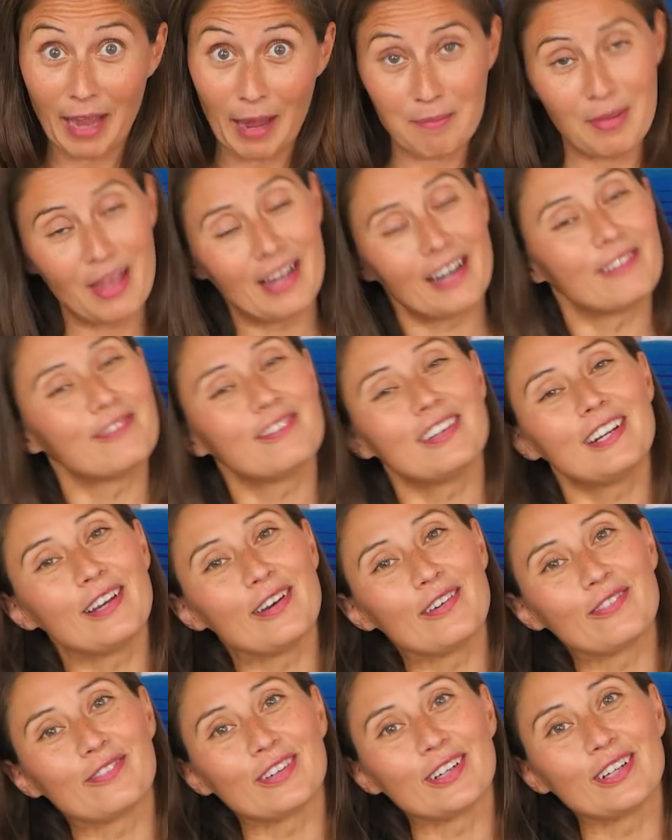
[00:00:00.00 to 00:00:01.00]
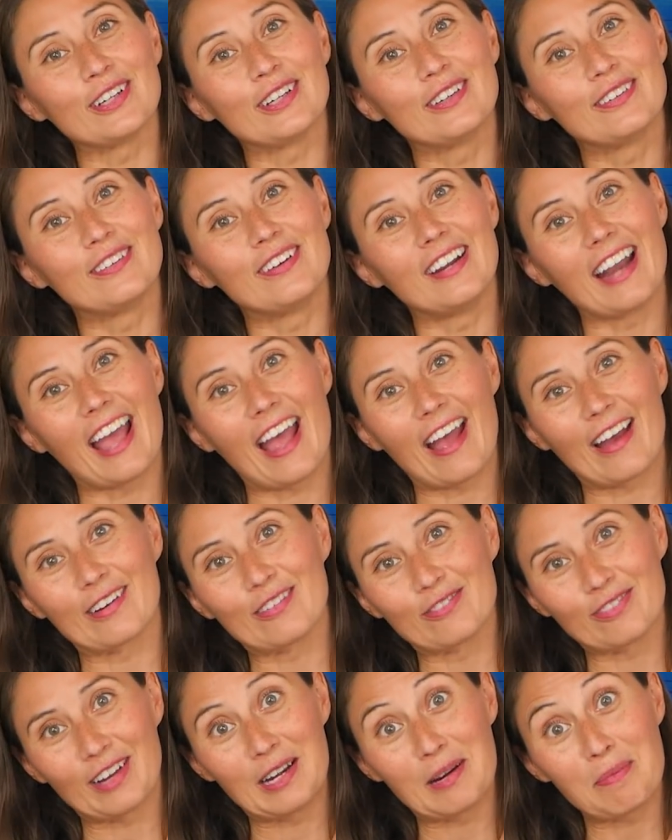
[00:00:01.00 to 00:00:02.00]
I made a video for you on how
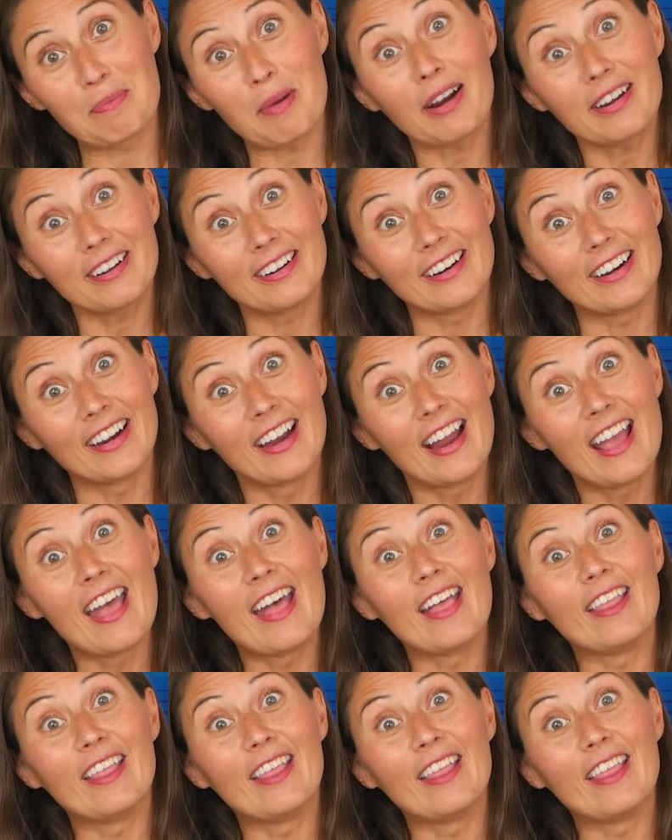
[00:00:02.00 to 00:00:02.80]
to find a partner.